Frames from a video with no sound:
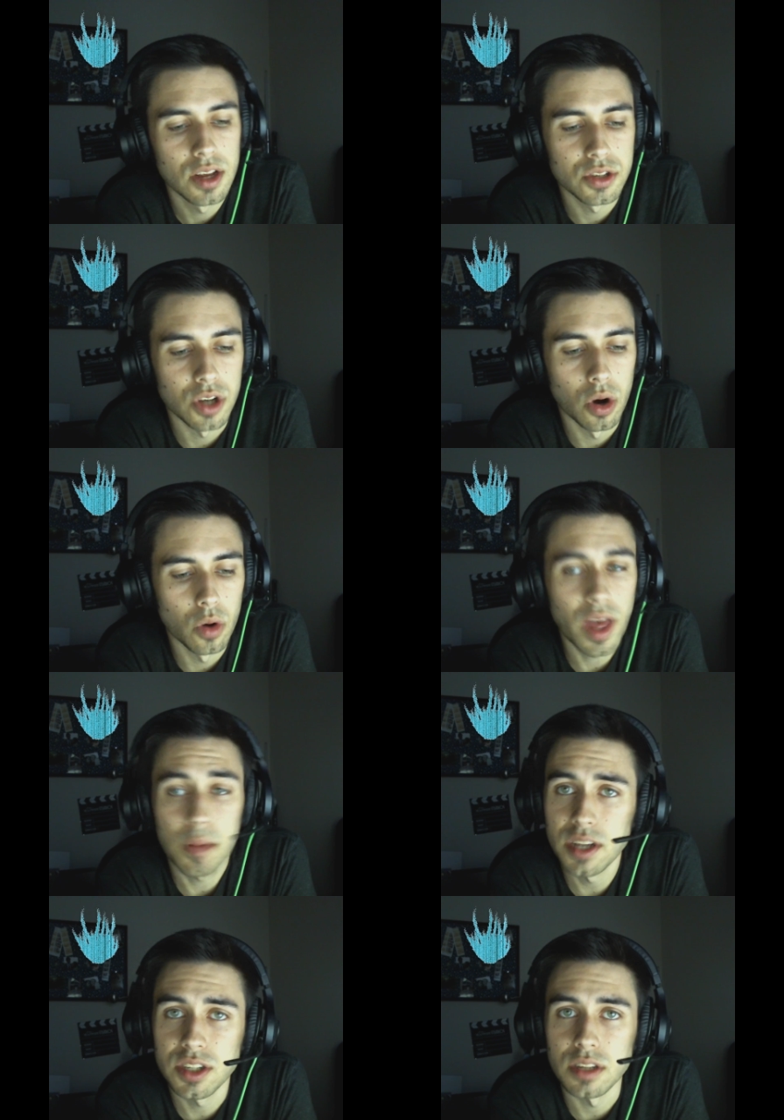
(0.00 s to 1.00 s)
So
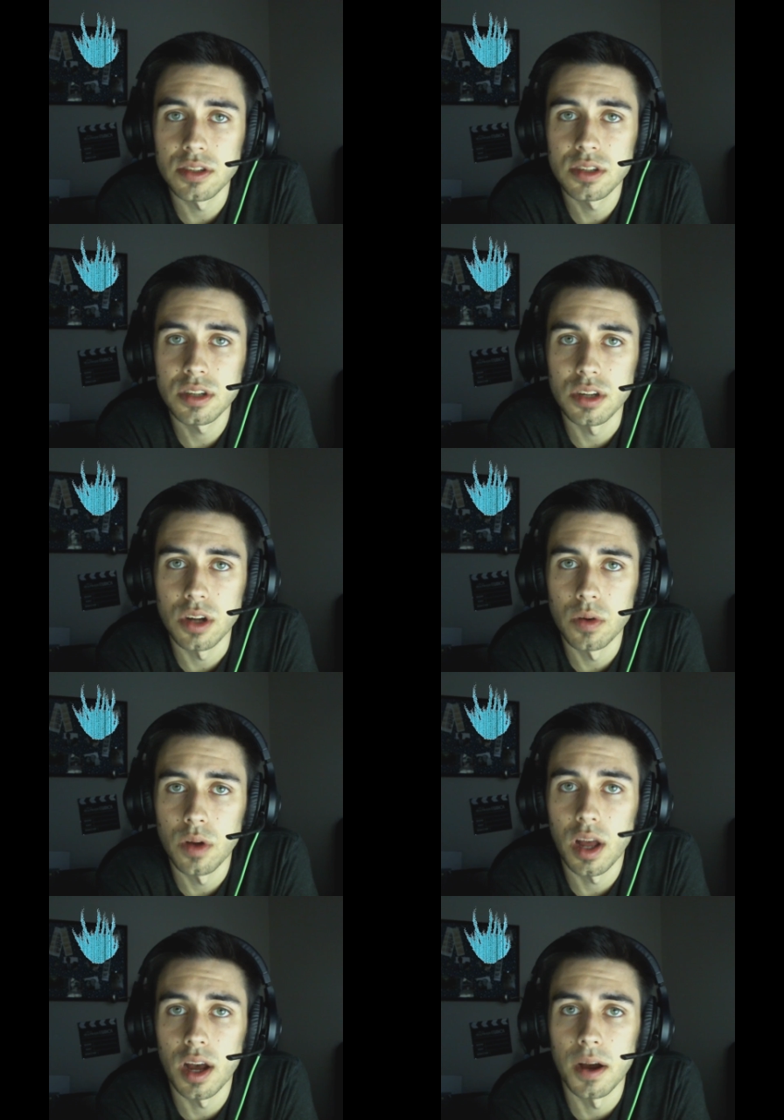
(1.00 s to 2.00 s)
that makes sense, you know.
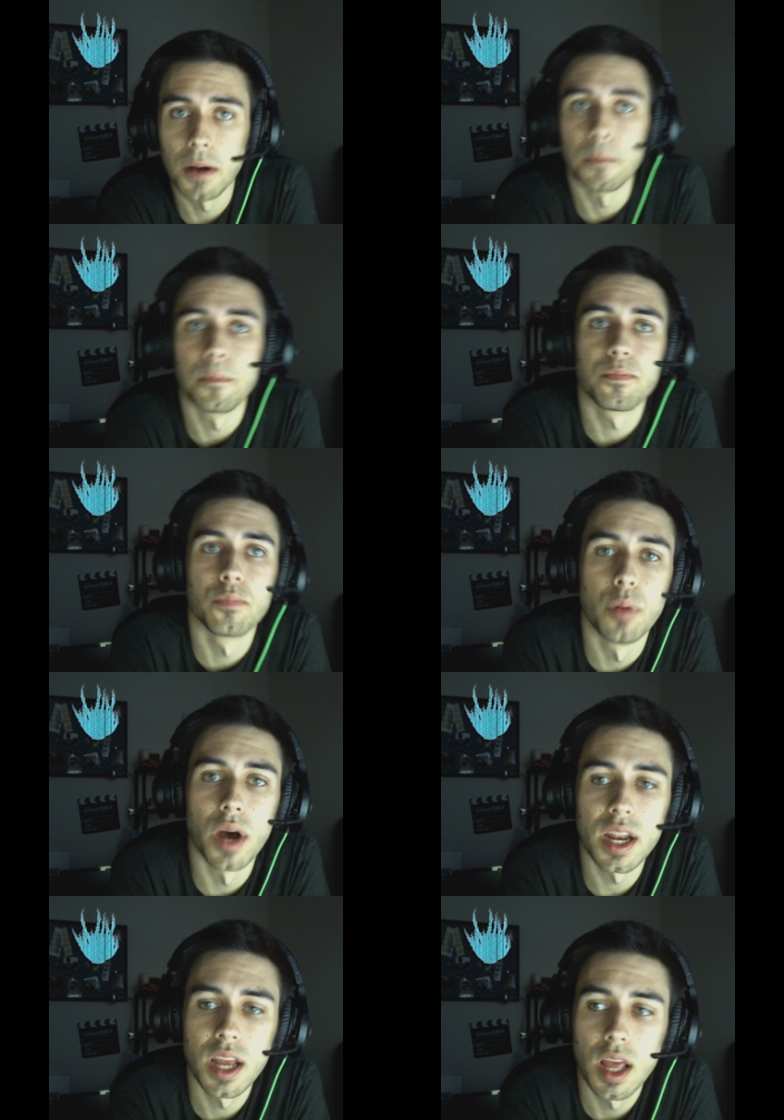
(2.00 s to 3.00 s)
Uh,
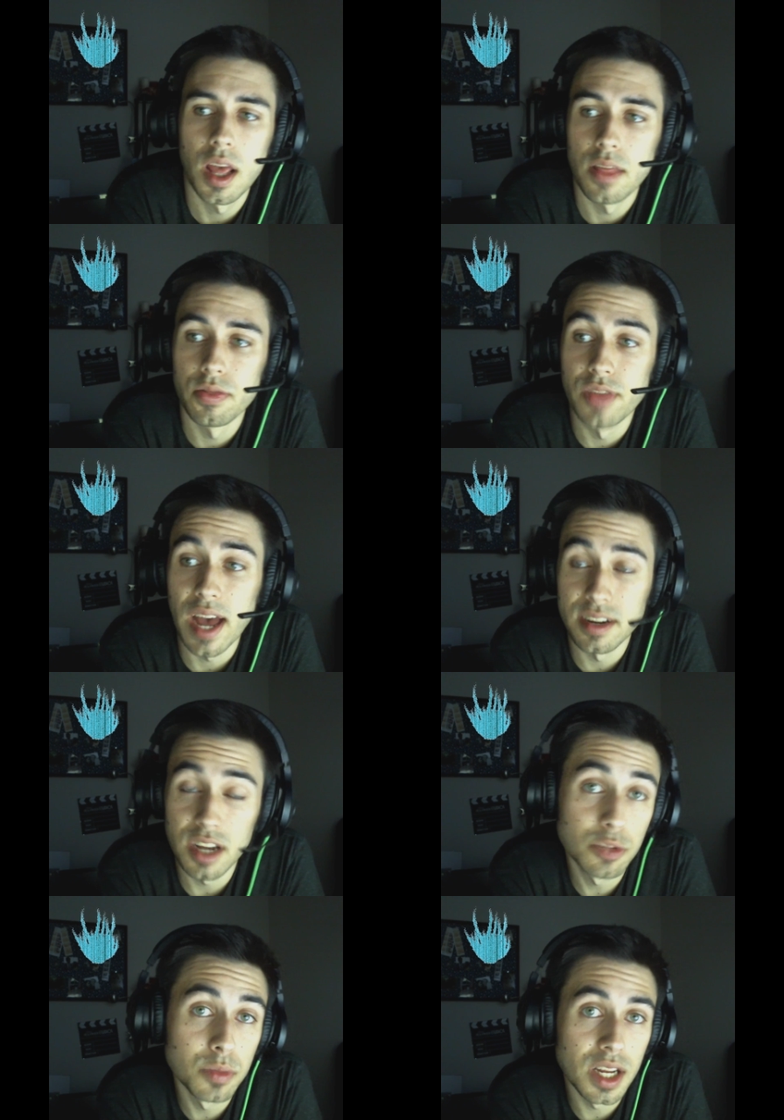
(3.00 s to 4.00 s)
but that
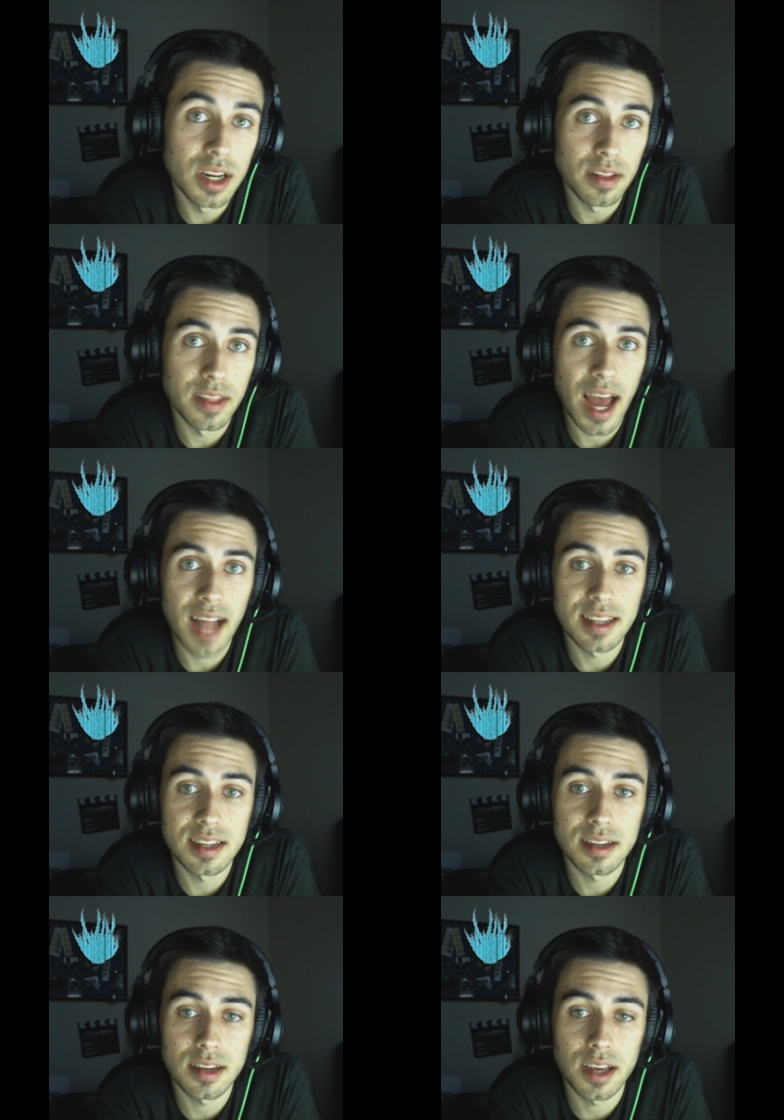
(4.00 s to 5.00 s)
does mean that
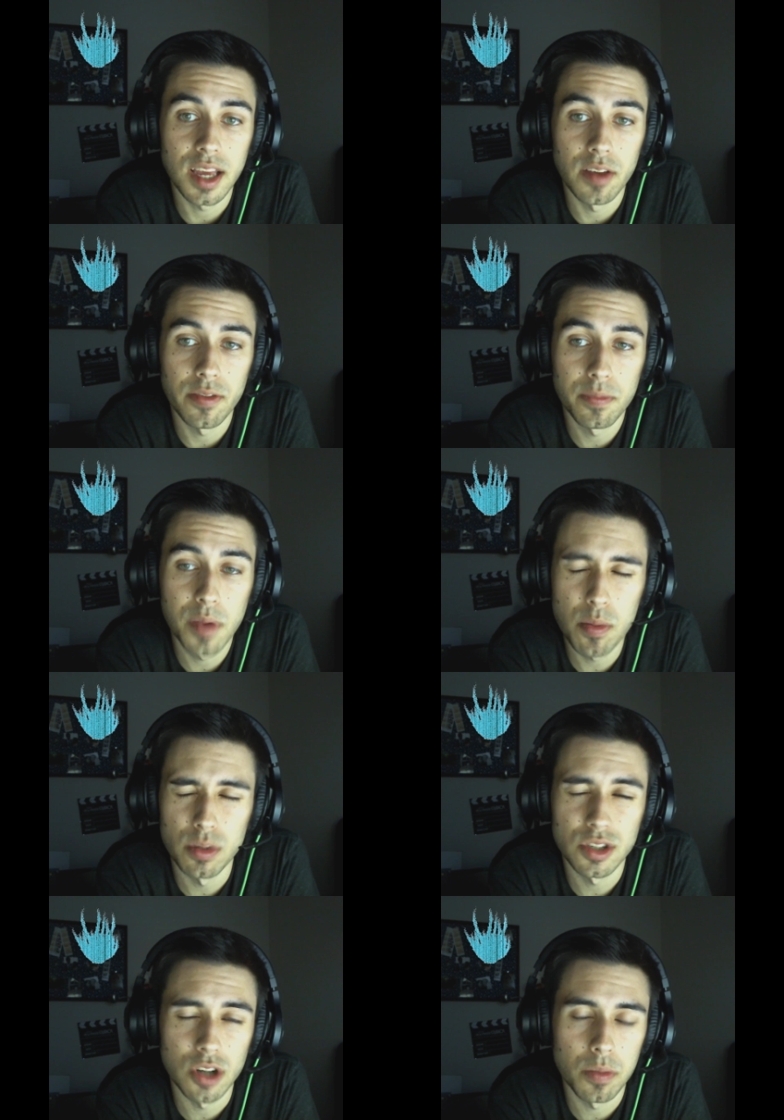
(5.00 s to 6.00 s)
if
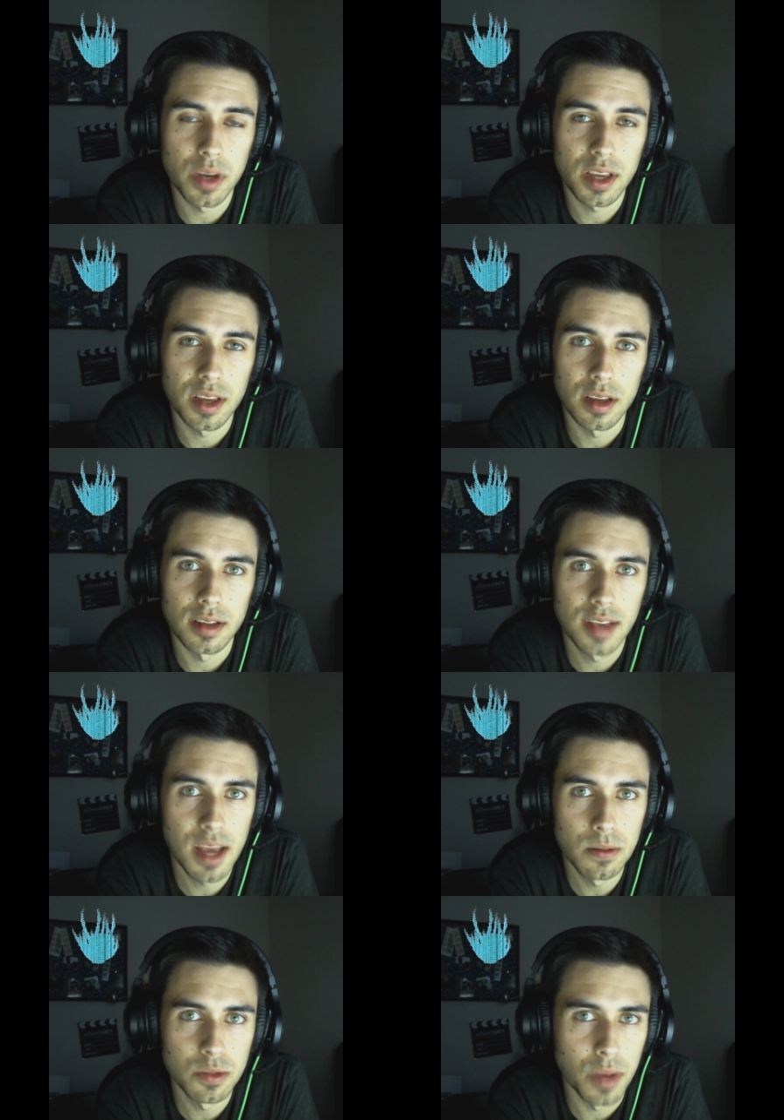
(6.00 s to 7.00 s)
people start picking
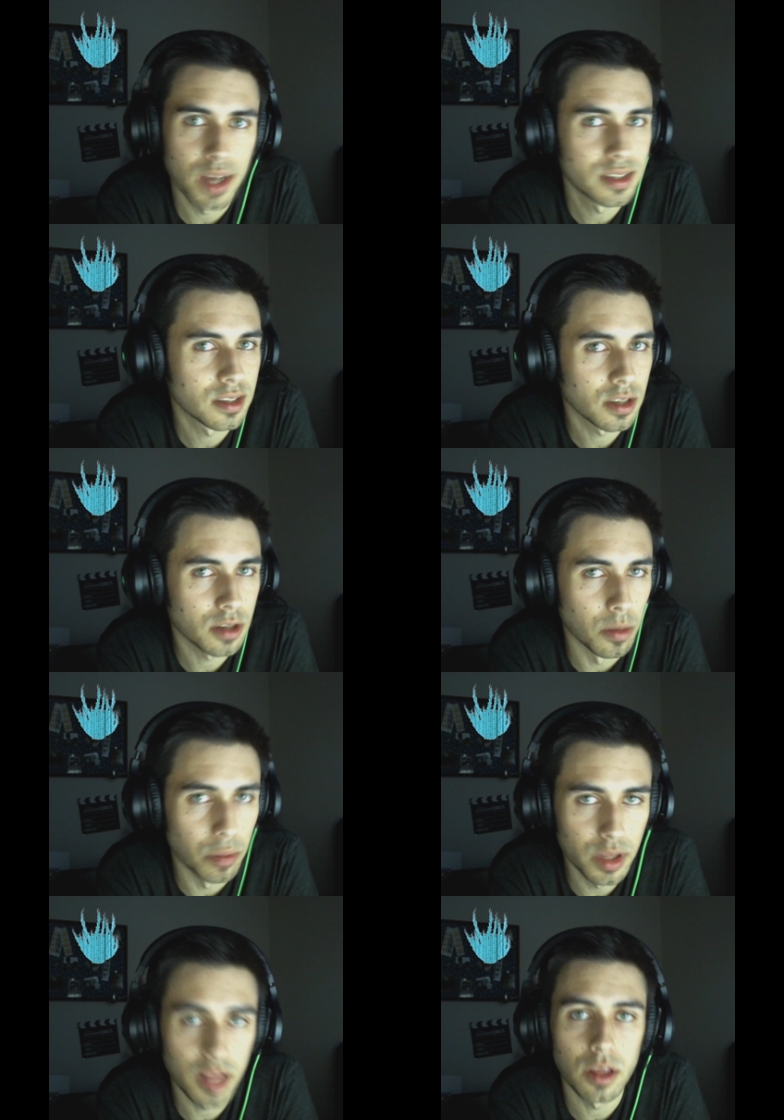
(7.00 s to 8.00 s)
teams based
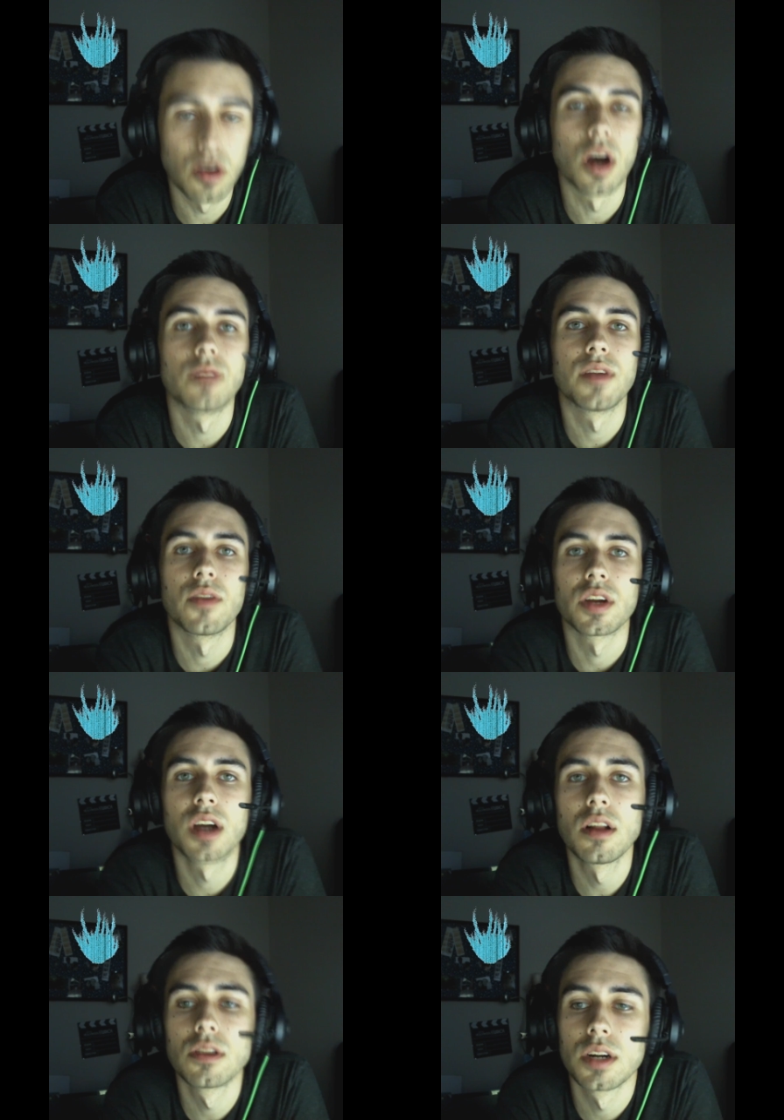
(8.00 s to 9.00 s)
completely on favorite
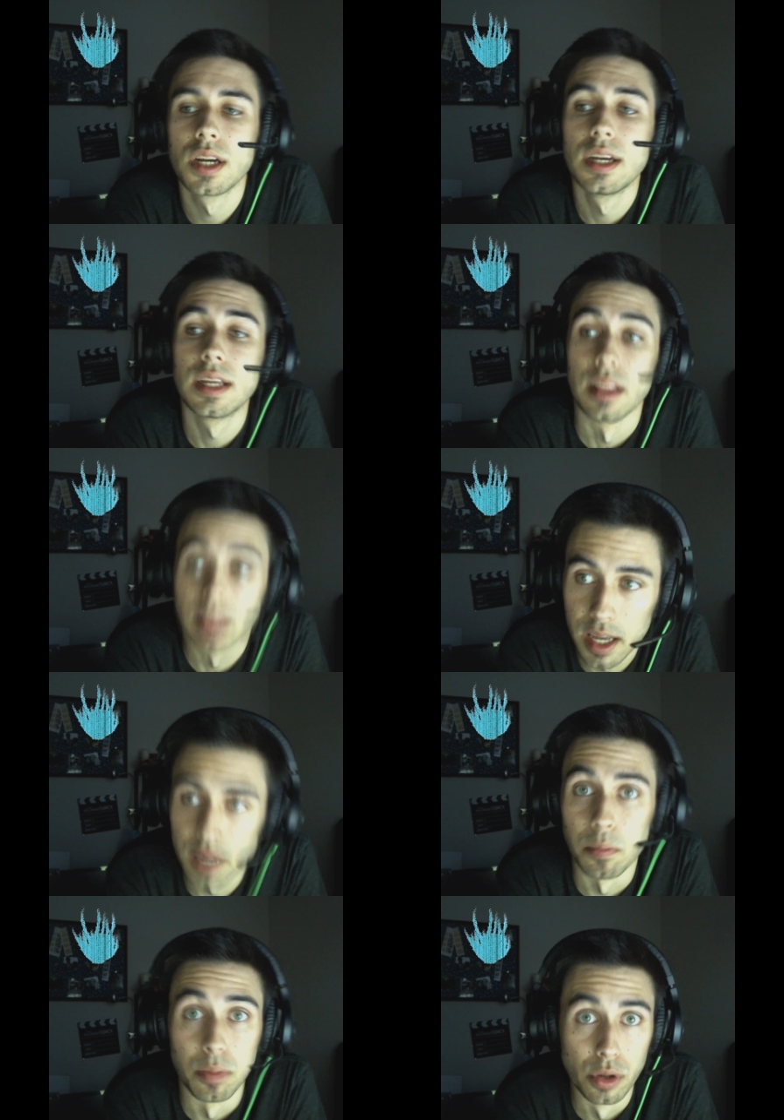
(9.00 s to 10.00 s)
color,
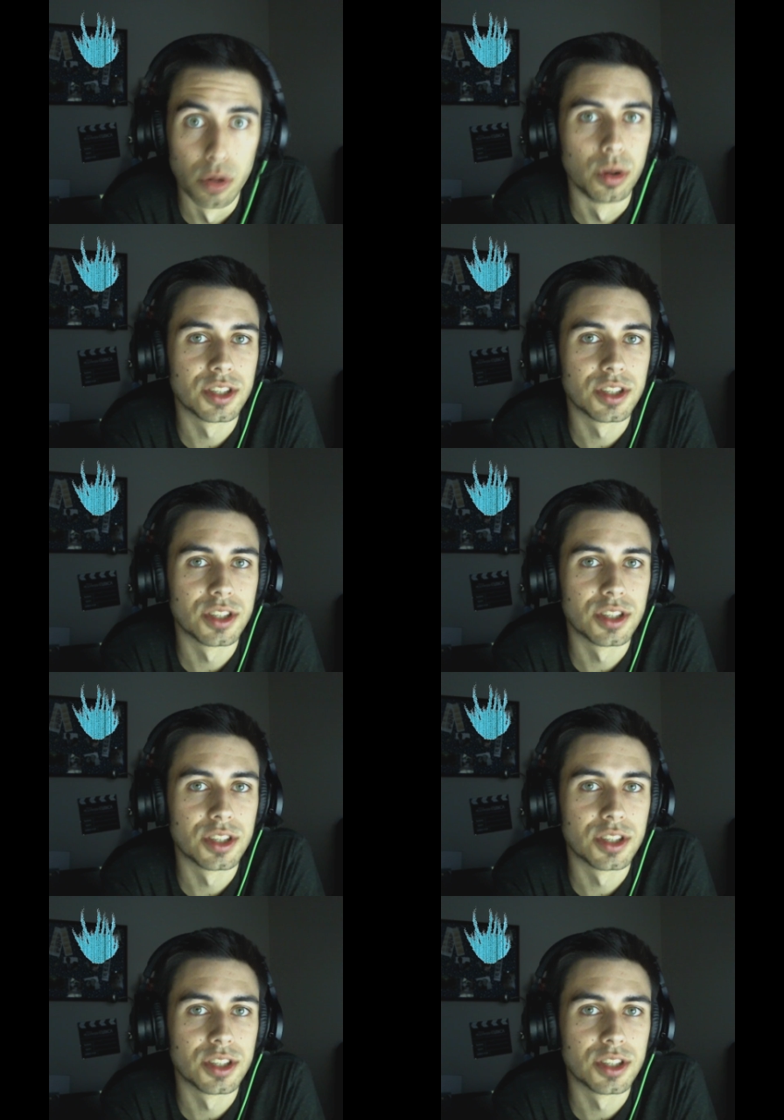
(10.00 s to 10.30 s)
then blue